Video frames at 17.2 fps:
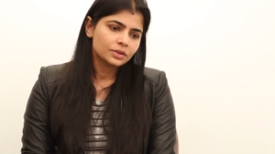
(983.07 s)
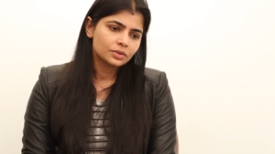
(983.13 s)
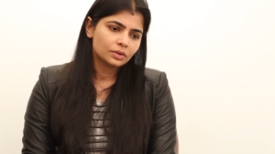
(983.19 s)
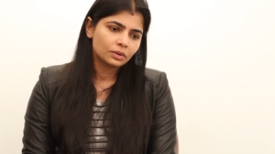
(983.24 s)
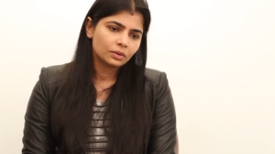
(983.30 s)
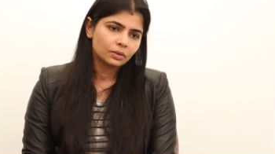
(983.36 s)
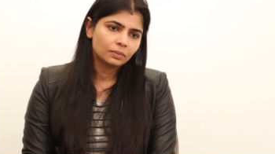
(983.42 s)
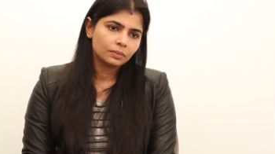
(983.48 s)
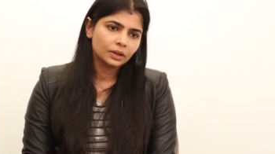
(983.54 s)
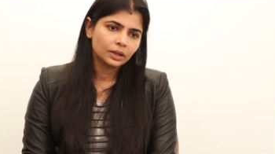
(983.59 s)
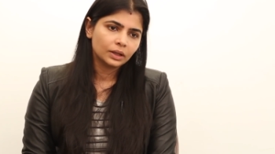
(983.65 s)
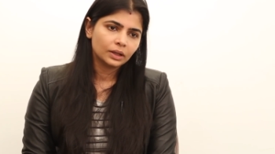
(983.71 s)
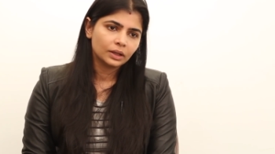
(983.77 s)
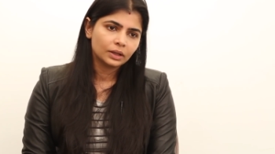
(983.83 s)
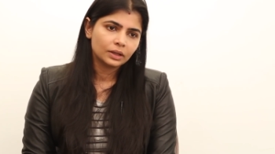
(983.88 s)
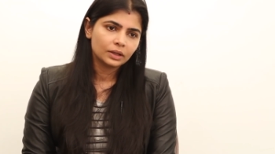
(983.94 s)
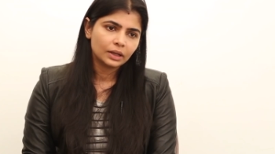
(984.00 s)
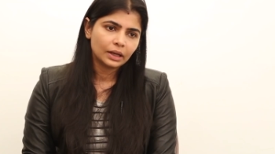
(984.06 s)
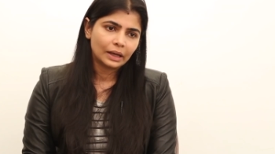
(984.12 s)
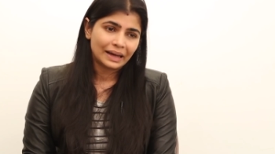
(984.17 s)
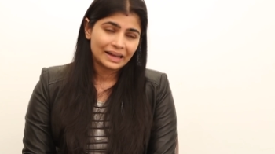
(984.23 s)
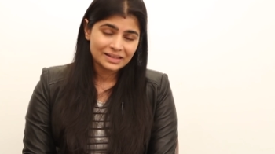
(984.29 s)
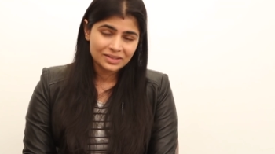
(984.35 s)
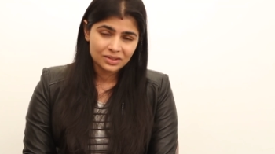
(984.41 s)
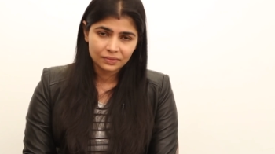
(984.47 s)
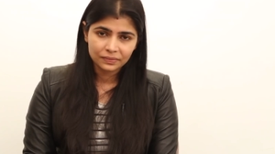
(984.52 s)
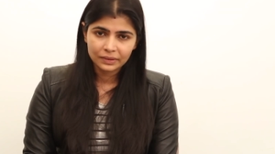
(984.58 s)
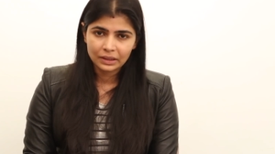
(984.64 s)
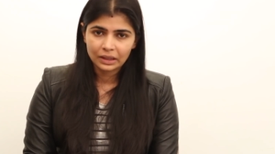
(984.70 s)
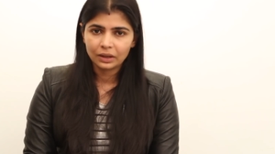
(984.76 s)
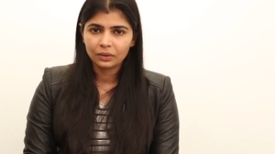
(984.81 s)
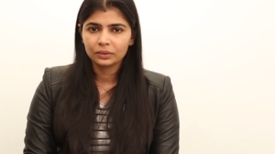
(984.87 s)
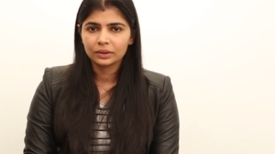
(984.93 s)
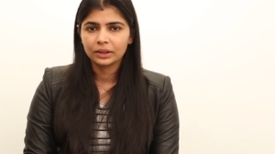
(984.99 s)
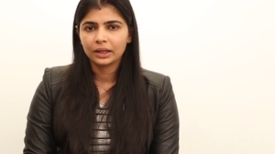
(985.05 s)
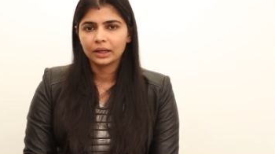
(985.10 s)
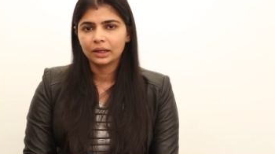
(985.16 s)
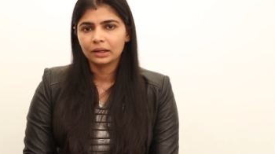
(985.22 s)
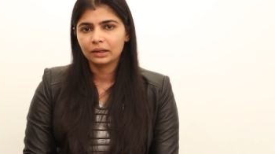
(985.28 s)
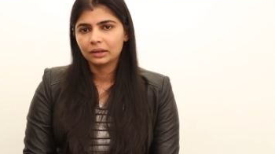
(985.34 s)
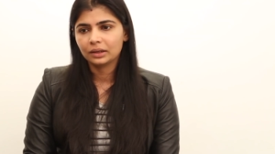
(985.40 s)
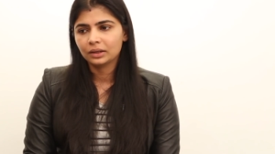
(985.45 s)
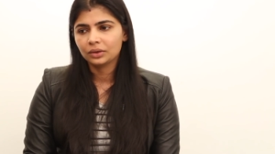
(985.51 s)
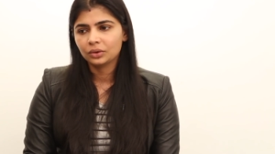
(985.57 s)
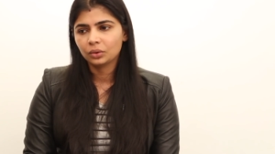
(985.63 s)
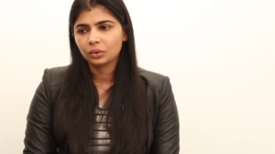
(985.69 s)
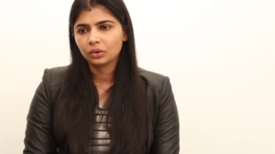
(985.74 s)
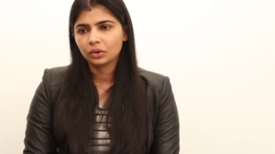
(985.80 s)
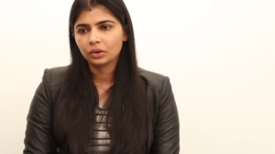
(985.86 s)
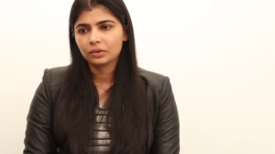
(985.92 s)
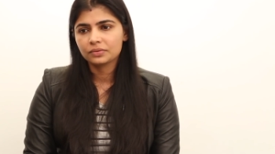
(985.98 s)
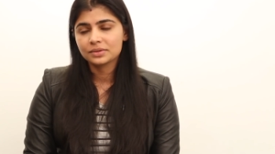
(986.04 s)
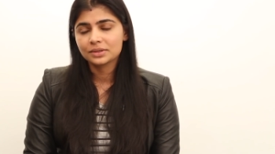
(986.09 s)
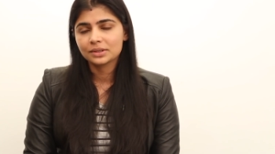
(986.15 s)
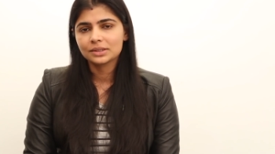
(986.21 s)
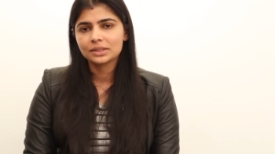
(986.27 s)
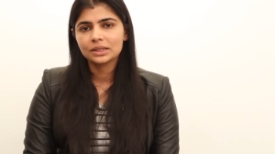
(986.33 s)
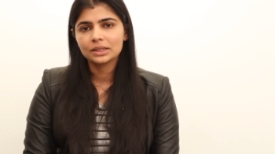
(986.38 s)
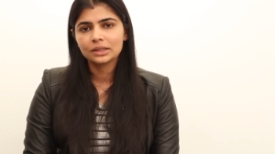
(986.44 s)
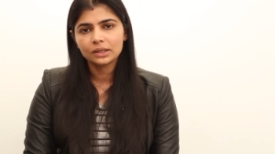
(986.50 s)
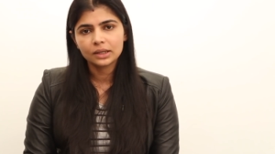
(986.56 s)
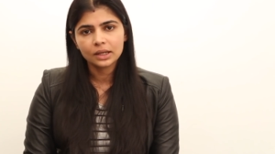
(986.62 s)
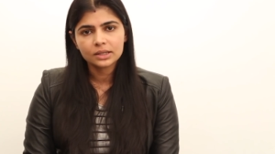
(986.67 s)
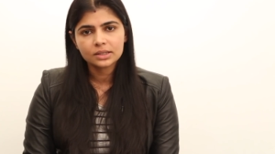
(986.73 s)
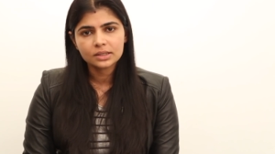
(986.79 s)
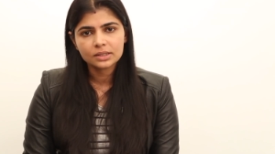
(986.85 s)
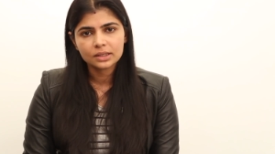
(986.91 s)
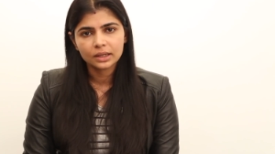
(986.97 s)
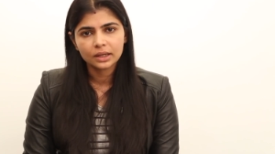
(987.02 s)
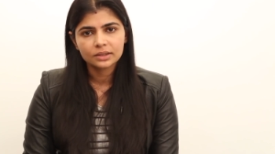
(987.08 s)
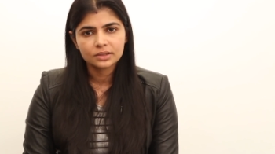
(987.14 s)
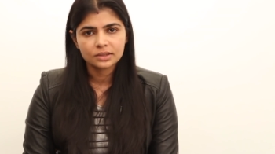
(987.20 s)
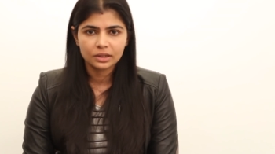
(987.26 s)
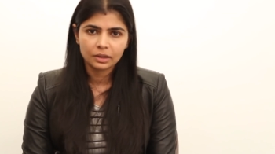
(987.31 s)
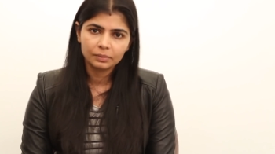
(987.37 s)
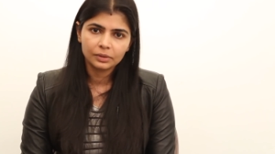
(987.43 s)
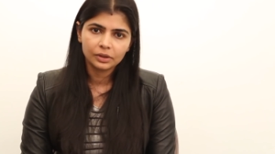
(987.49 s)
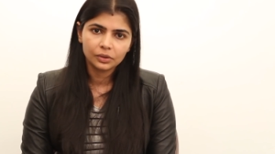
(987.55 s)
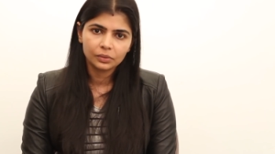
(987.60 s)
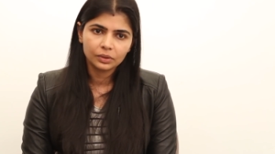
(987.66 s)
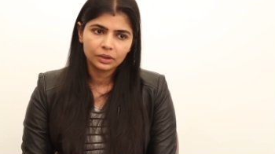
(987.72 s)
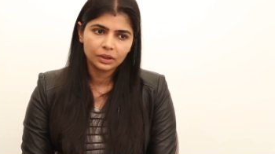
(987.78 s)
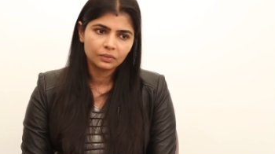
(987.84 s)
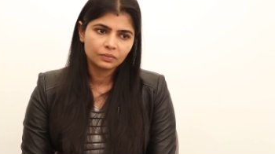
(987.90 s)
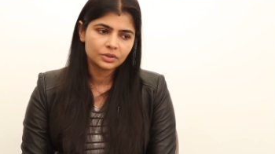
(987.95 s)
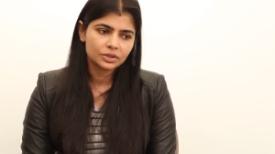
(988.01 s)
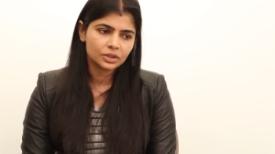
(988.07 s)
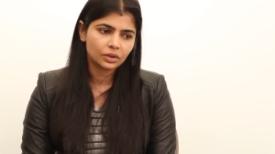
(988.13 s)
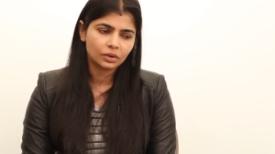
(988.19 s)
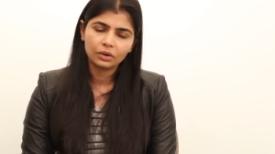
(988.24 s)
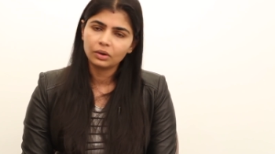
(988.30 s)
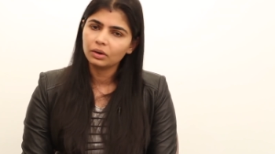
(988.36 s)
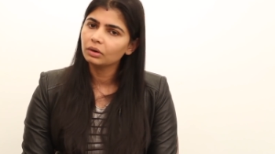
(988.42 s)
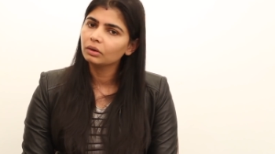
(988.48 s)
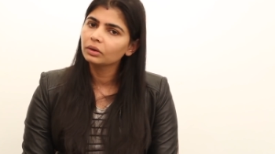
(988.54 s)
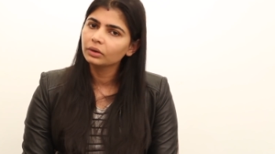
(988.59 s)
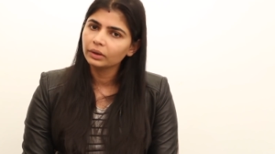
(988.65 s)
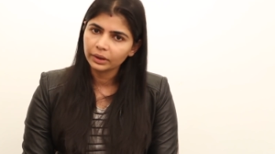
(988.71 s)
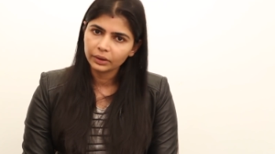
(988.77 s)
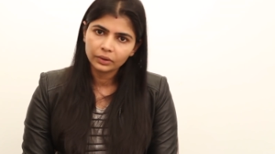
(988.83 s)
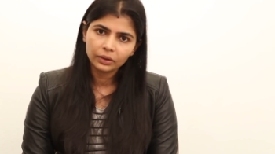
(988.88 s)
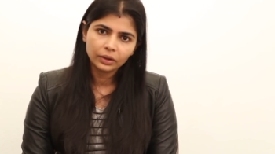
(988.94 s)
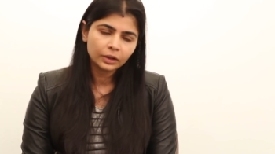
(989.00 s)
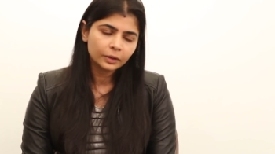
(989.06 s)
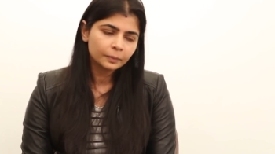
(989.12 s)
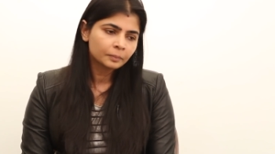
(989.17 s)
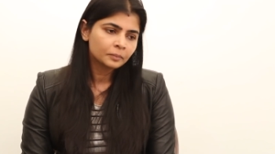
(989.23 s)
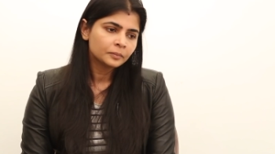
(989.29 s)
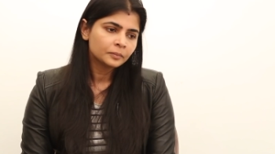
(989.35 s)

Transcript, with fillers: So, uh, as of now there are a total of 16 cases against the dubbing union which are all on record.